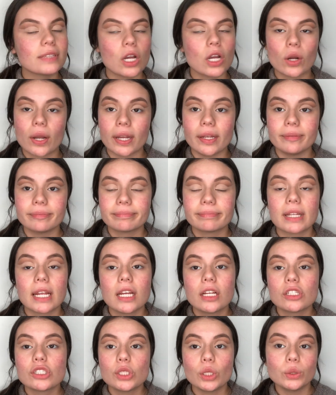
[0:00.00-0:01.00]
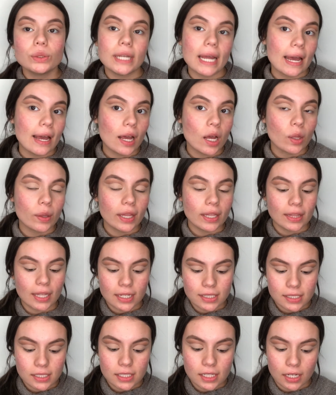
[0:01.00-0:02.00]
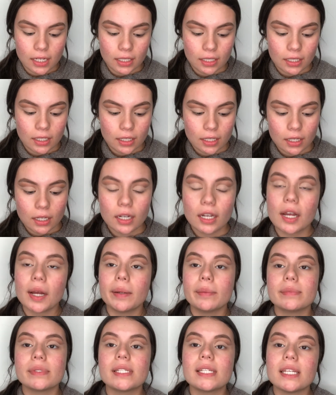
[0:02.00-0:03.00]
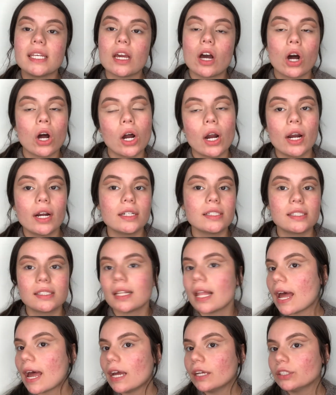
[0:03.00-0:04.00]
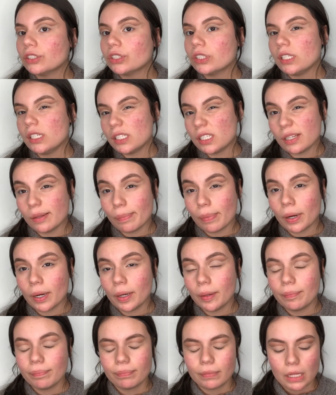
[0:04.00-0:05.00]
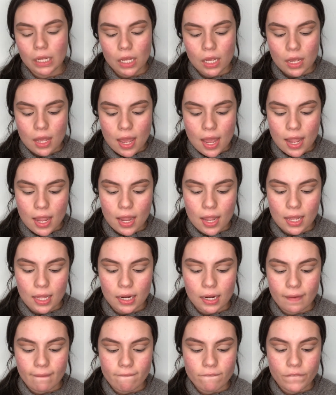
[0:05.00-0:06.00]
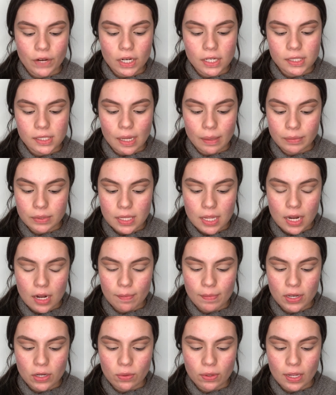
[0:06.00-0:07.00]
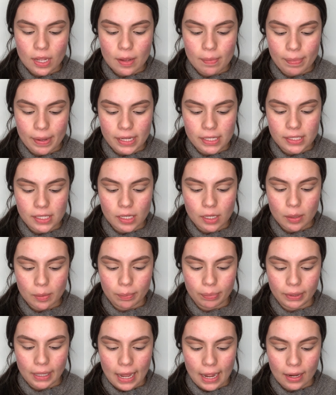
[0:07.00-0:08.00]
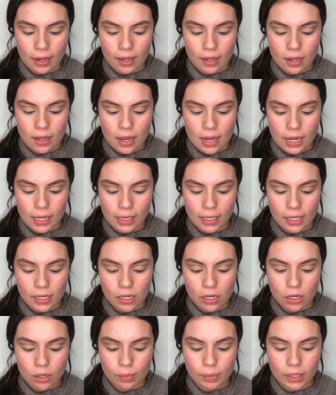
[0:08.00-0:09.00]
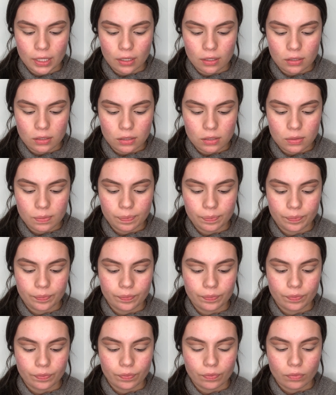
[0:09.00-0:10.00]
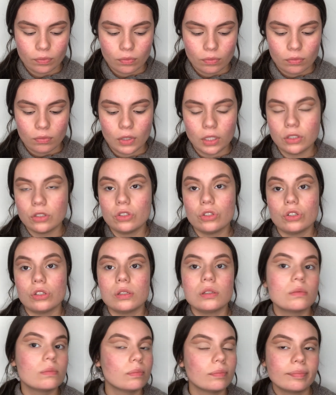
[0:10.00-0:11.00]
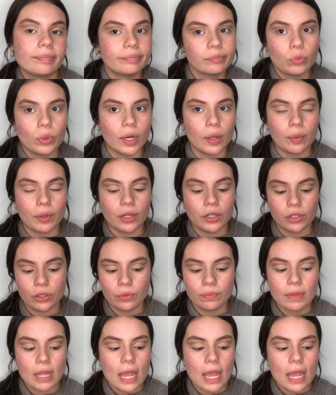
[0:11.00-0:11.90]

Okay, so now that that's done comes the hard / easy part. And first I'm just gonna be doing a basic black eyeliner because that's just what I want to do.